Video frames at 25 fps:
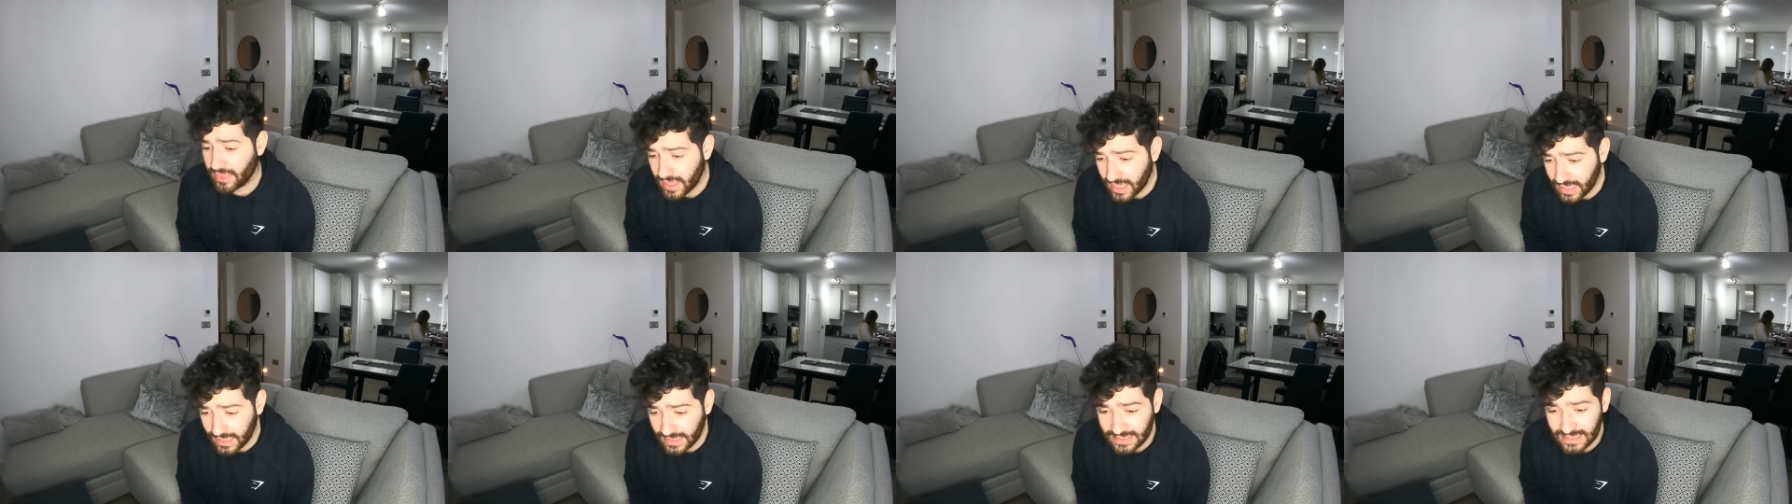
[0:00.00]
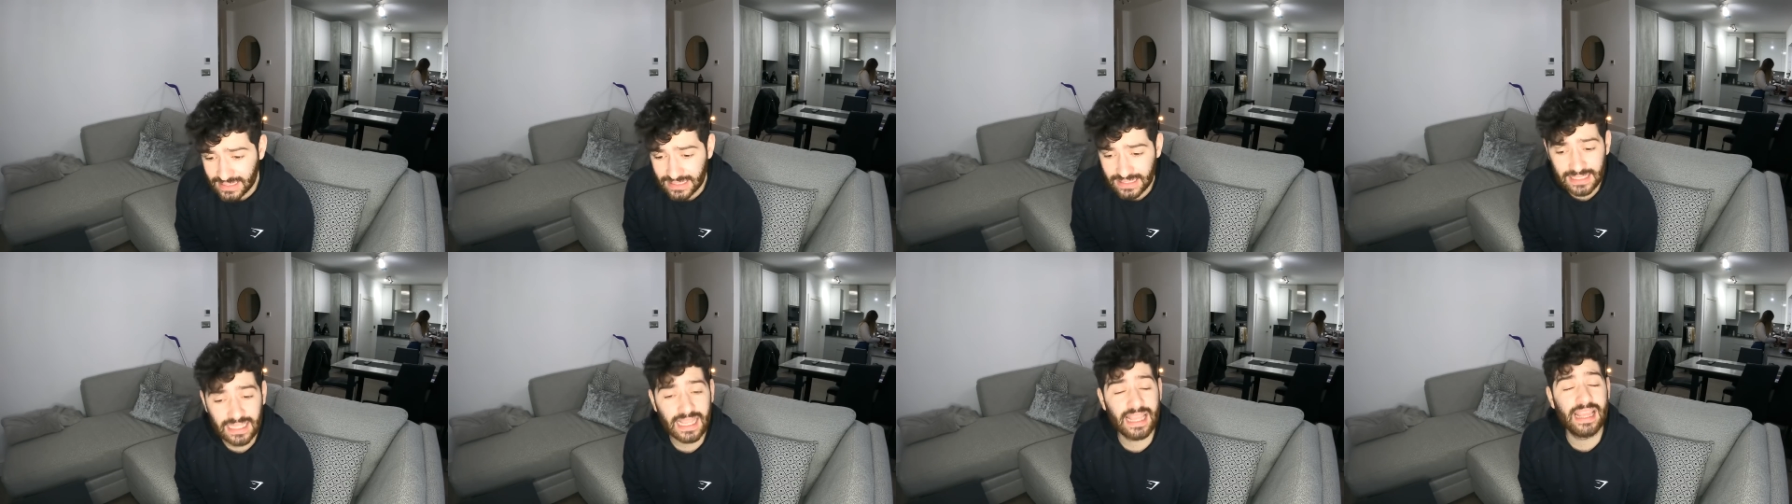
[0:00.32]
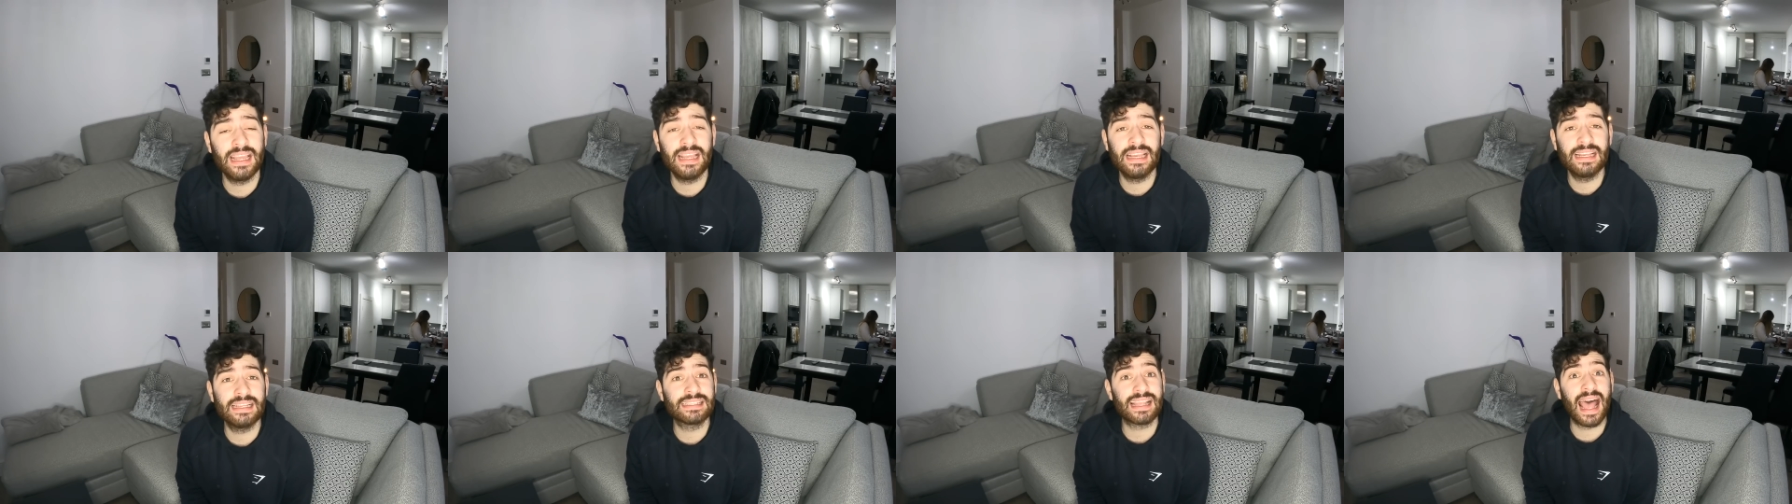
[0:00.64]
This
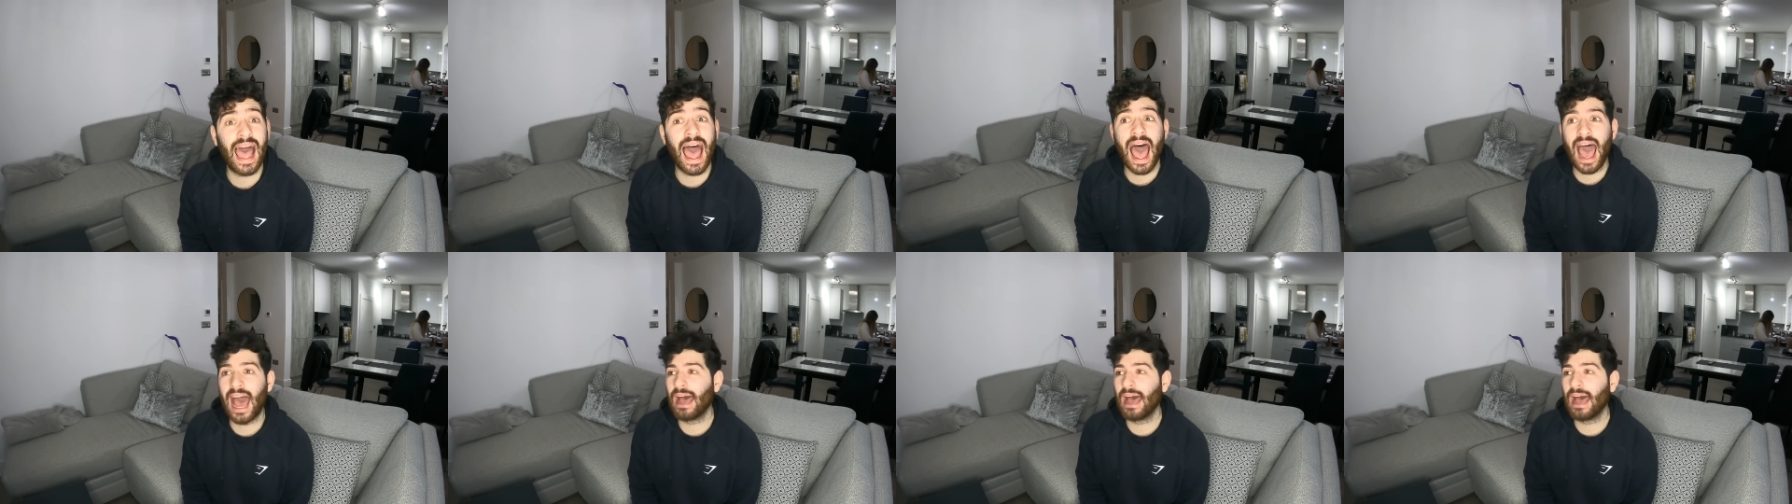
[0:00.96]
is